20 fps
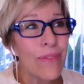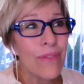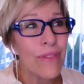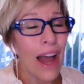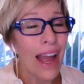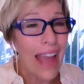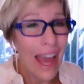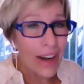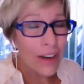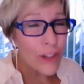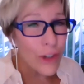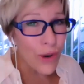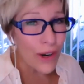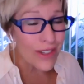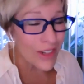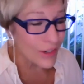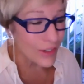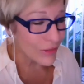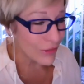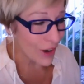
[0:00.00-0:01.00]
had a
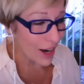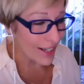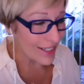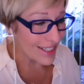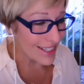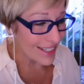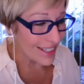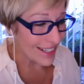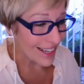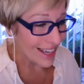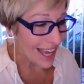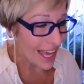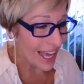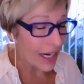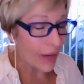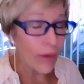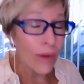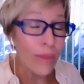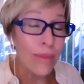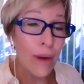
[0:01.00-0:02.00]
trusted friend, and I
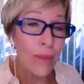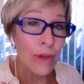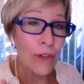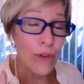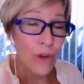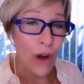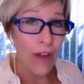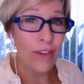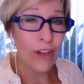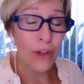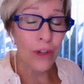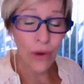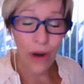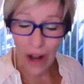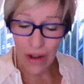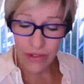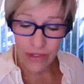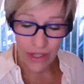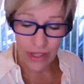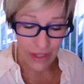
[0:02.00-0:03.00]
remember driving to her
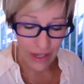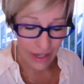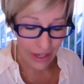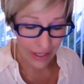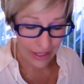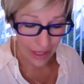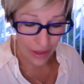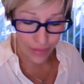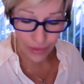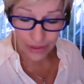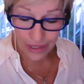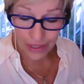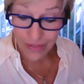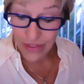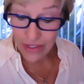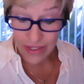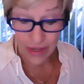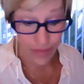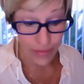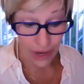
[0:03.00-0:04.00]
house. I thought, I can't believe
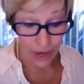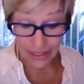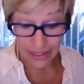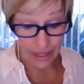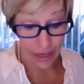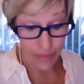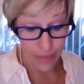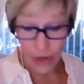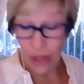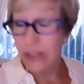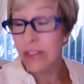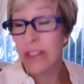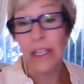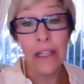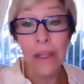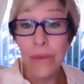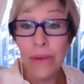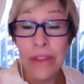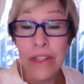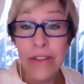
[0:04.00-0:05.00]
this. I'm not
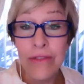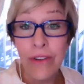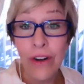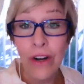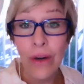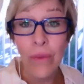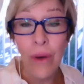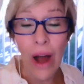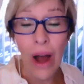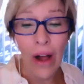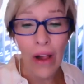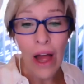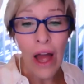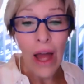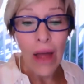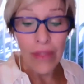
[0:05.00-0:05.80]
dealing with this very well.